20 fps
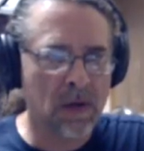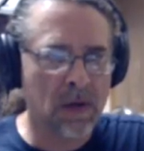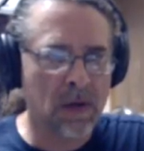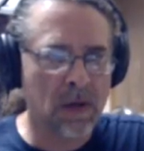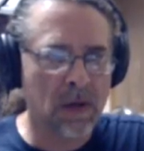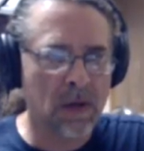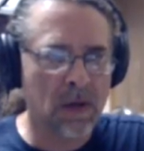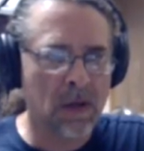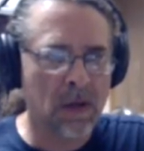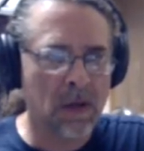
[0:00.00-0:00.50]

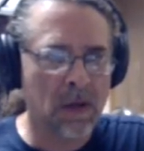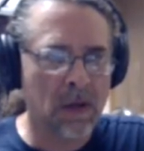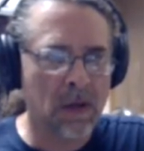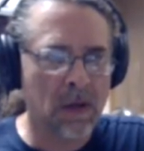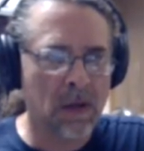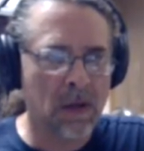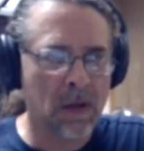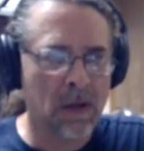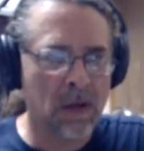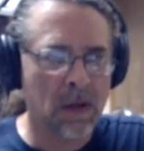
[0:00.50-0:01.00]

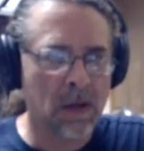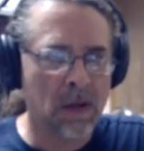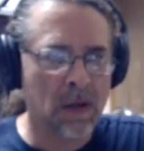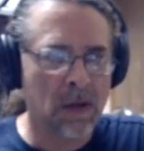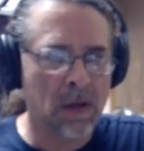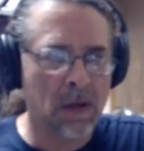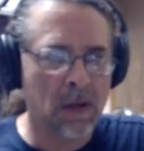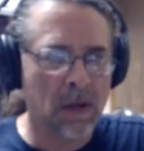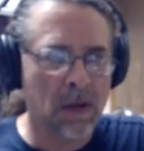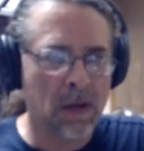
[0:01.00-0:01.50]

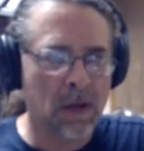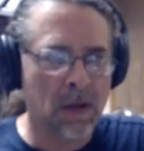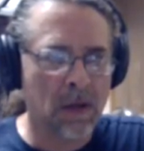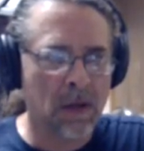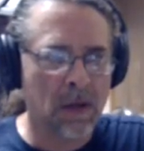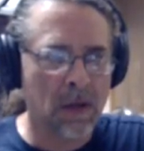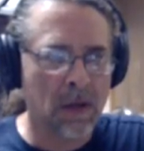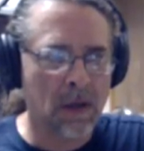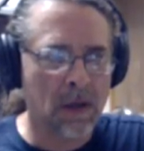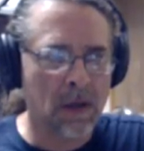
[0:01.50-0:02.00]

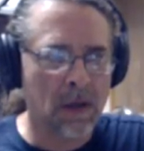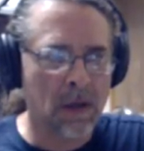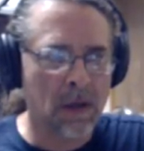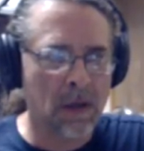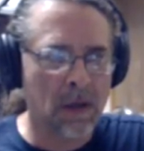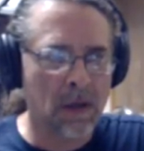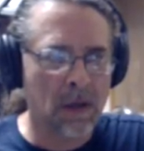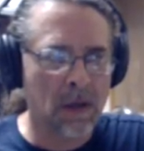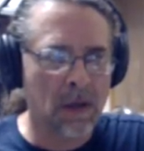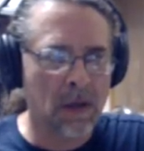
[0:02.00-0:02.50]

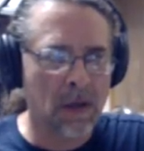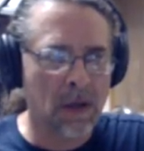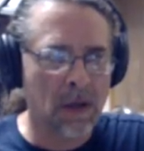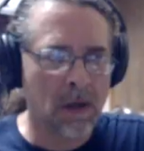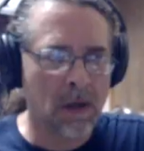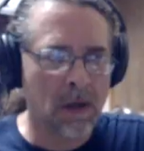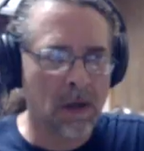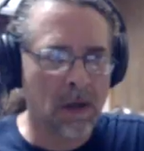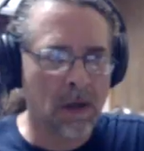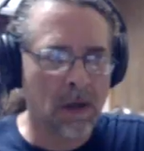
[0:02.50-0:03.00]

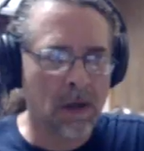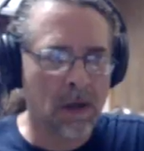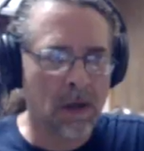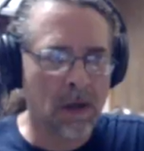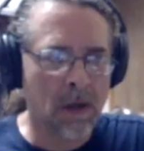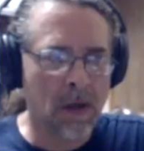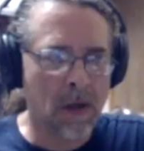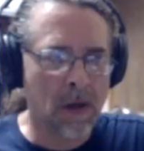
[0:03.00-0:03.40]
(no one is talking)